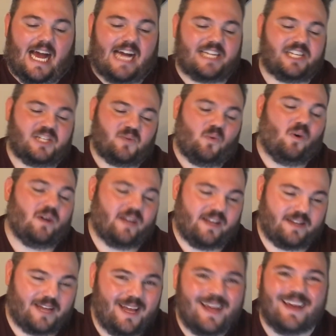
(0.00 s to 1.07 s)
I just want
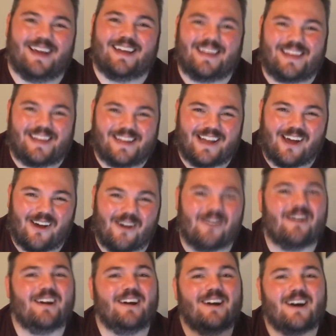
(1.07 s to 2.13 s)
it.
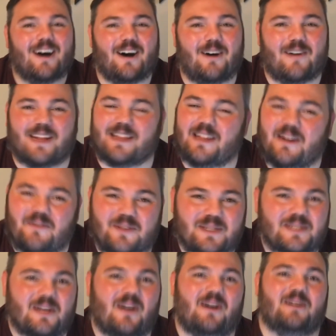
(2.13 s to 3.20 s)
I love the
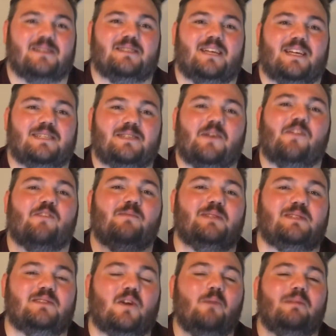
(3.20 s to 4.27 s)
sauce. And so there have been
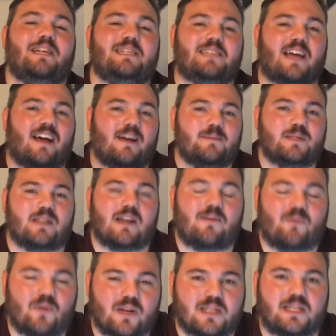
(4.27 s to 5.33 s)
so many times that
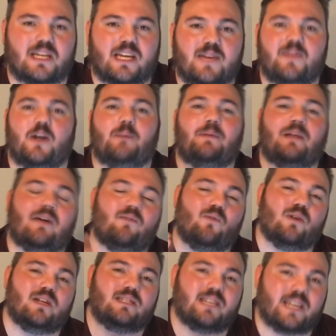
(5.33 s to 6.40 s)
I've wanted to give up and I've
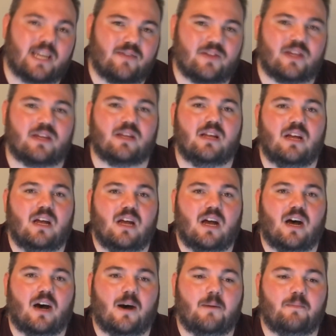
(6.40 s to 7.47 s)
wanted to give in.
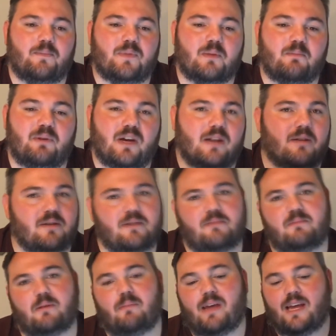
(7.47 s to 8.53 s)

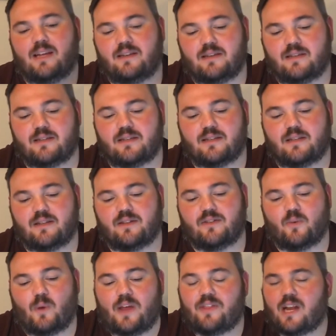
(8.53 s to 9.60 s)
But man,
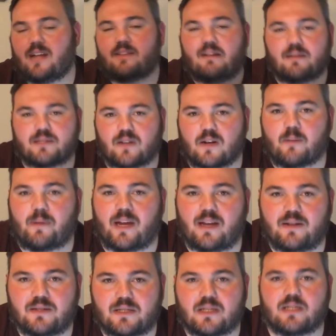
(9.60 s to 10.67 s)
the way that I lost 30
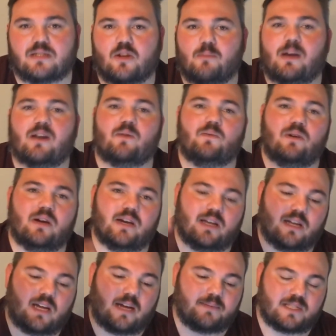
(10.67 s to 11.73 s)
pounds is no matter
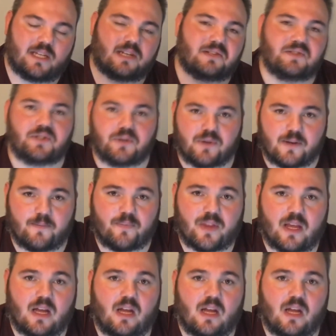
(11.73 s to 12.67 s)
what, I'm sticking to it.